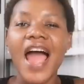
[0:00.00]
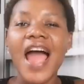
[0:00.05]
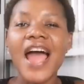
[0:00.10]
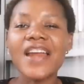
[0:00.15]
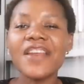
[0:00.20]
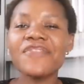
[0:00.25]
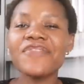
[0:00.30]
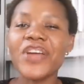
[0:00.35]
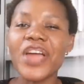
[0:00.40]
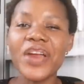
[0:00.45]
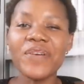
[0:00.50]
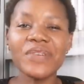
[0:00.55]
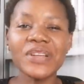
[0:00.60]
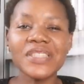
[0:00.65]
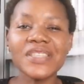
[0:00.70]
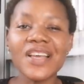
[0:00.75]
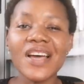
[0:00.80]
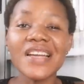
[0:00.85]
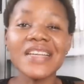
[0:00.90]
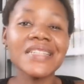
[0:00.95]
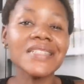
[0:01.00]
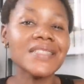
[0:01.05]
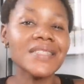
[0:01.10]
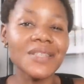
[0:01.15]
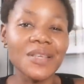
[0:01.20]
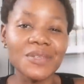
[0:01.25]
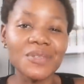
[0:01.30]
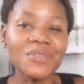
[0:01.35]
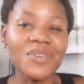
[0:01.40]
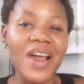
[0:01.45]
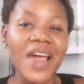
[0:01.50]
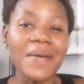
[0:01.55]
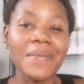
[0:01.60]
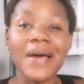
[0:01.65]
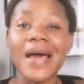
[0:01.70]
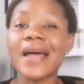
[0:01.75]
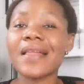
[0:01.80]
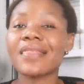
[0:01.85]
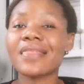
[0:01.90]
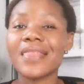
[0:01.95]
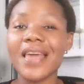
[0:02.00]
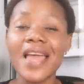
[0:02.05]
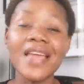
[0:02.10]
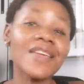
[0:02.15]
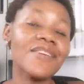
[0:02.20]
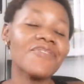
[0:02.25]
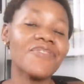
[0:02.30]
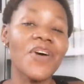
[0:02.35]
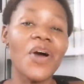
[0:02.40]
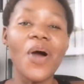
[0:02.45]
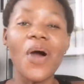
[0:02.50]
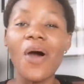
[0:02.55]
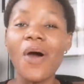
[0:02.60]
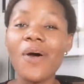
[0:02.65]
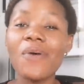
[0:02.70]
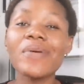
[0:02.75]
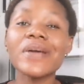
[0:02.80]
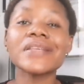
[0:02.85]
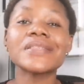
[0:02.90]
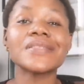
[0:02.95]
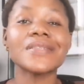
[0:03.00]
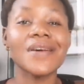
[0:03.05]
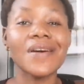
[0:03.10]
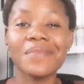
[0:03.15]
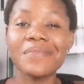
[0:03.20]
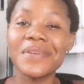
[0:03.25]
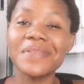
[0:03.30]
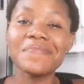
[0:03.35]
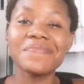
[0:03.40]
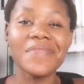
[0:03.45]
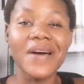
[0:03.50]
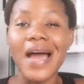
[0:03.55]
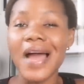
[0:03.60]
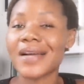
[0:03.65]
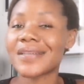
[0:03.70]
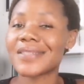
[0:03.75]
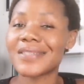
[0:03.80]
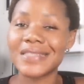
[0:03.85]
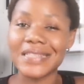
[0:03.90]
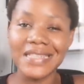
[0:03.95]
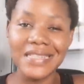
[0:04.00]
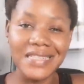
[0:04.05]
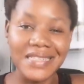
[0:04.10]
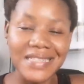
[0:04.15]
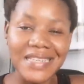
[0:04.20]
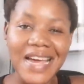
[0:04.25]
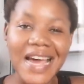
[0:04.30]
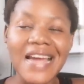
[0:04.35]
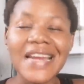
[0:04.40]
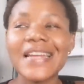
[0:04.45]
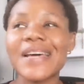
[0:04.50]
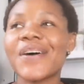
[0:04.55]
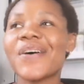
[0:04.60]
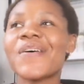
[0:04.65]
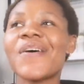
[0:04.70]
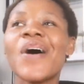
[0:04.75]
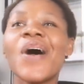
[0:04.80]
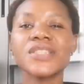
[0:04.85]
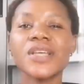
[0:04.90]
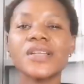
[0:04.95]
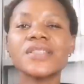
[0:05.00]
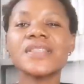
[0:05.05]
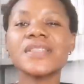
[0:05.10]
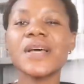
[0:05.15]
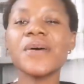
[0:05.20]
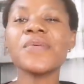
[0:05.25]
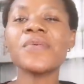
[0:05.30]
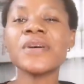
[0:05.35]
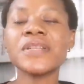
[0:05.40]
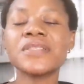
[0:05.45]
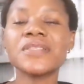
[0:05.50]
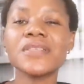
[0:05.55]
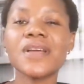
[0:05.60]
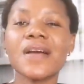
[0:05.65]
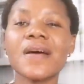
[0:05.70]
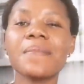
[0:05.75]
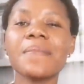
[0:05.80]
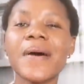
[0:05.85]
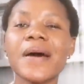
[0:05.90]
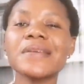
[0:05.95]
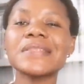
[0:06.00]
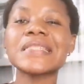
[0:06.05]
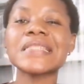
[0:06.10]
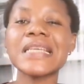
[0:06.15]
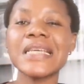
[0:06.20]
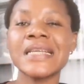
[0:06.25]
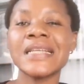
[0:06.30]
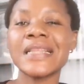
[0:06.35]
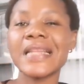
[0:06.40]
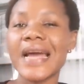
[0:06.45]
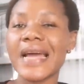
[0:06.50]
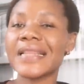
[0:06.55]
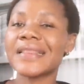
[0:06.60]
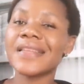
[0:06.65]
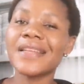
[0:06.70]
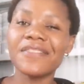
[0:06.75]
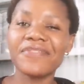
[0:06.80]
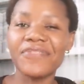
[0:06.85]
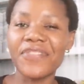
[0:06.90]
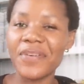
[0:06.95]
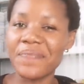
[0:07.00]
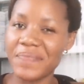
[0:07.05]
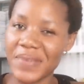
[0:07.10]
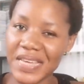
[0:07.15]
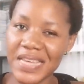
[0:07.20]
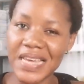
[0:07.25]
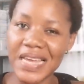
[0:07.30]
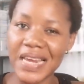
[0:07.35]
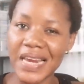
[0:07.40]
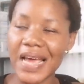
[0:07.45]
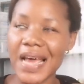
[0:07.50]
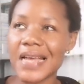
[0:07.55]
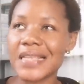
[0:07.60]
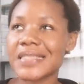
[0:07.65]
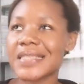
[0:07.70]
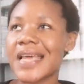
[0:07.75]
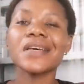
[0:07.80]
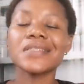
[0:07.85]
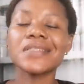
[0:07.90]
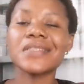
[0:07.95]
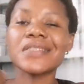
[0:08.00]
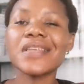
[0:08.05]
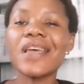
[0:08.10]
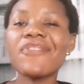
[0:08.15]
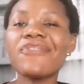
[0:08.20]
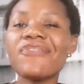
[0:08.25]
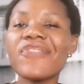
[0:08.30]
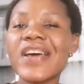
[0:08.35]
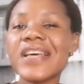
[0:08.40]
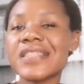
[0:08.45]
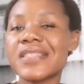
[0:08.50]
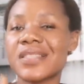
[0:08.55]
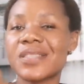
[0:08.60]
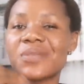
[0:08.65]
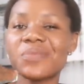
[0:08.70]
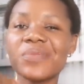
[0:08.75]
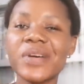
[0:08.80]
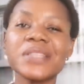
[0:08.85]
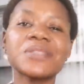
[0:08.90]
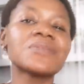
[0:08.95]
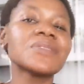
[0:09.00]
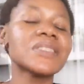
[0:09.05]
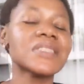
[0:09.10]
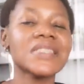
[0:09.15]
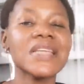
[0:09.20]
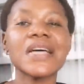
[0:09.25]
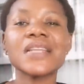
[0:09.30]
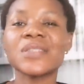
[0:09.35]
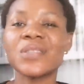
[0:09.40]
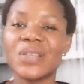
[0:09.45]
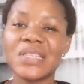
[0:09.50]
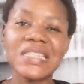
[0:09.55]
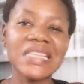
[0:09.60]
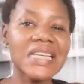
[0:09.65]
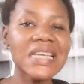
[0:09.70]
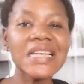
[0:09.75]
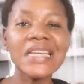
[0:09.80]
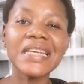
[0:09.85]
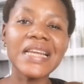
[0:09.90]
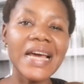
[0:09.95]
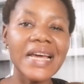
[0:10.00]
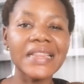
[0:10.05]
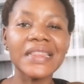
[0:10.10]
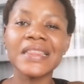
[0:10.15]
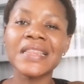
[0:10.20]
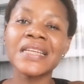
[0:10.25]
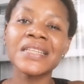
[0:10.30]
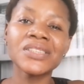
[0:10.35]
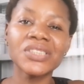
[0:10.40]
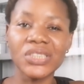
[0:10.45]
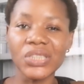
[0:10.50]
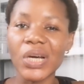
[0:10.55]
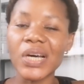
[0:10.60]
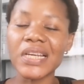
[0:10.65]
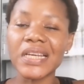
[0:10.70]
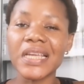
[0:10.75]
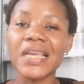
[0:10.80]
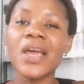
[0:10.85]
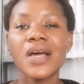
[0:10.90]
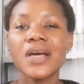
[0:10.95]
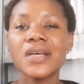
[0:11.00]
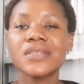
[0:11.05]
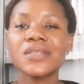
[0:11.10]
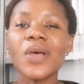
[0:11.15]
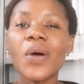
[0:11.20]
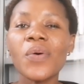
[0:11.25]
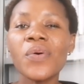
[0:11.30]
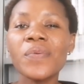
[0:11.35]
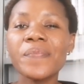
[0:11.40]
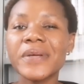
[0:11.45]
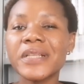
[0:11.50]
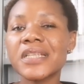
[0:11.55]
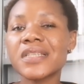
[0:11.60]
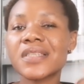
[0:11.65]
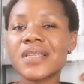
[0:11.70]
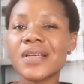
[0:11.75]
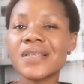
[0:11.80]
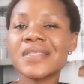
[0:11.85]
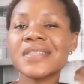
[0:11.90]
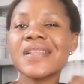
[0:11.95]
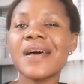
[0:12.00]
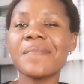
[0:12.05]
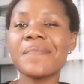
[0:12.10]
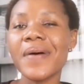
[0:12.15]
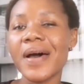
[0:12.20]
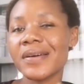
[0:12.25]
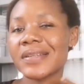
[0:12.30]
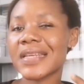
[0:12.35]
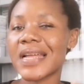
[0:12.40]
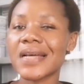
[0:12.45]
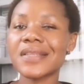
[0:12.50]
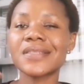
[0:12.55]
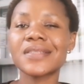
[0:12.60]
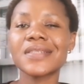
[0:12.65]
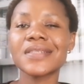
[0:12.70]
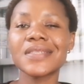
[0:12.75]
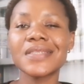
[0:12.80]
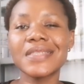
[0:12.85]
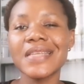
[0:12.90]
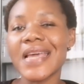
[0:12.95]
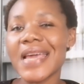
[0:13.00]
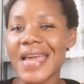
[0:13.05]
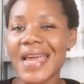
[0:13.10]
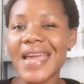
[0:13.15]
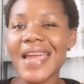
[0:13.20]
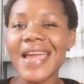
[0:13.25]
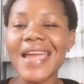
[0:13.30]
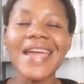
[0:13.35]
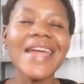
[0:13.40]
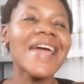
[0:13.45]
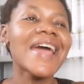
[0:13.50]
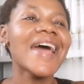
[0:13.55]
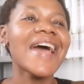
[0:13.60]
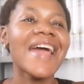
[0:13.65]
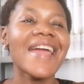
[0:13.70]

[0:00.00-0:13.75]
And if you're a returning subscriber, thank you for always coming back to this channel. So today we want to talk about skin lightening for beginners, the safest way to start your skin lightening journey. So we'll be discussing about that today.